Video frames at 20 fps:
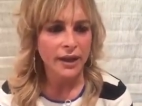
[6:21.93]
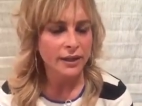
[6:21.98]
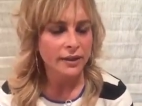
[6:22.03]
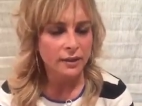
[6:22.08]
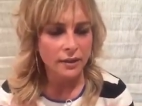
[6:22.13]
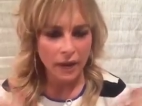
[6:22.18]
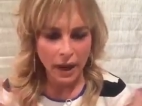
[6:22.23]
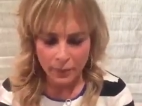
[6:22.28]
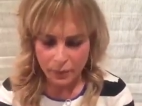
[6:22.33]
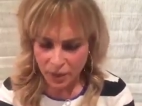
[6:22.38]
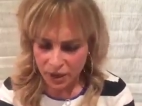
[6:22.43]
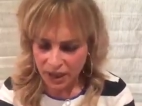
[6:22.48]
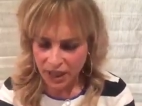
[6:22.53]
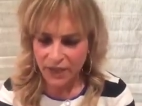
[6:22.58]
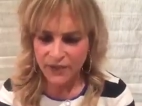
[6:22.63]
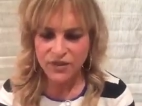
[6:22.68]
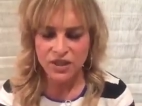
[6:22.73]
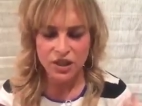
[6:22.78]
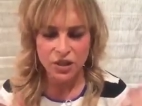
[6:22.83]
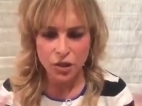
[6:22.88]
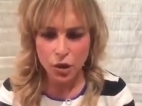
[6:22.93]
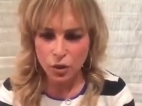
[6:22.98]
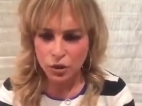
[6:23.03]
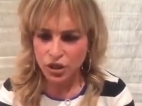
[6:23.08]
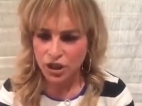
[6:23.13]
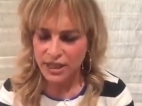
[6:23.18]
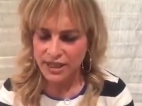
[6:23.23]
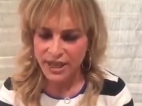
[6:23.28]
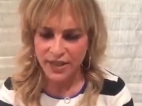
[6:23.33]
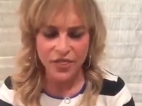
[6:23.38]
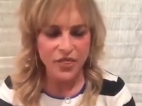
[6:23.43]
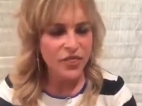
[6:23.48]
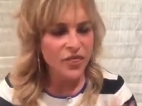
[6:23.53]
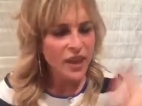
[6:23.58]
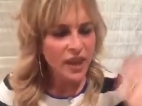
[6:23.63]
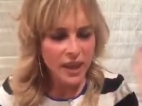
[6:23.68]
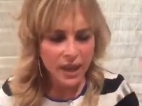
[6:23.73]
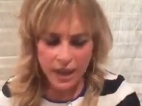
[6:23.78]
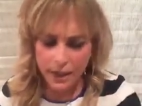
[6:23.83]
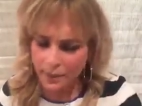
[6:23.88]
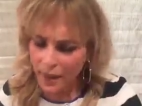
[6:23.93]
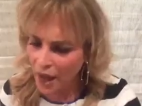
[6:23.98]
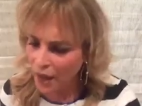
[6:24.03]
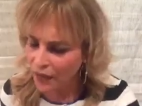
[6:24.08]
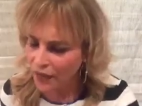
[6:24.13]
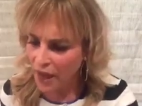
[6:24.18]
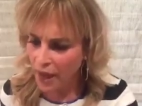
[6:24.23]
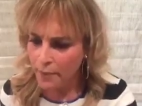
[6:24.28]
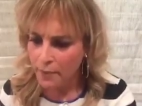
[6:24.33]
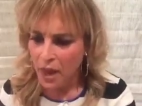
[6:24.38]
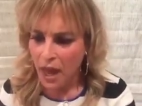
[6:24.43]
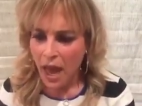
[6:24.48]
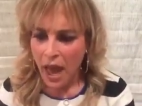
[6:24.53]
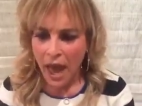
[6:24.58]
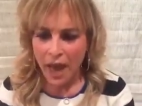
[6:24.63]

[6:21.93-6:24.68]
And, and beliefs and notions and thinking about them.